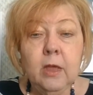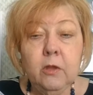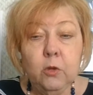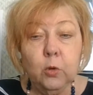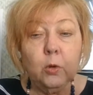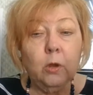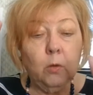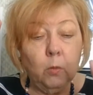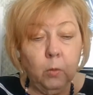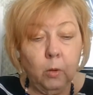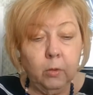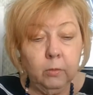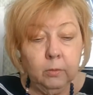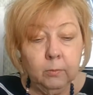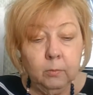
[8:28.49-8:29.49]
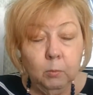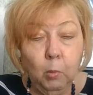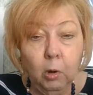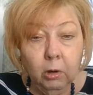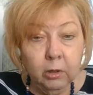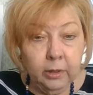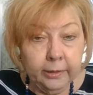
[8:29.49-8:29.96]
you could quote
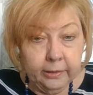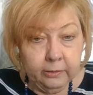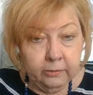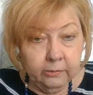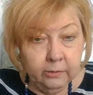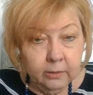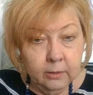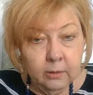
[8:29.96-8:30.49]
Moreland,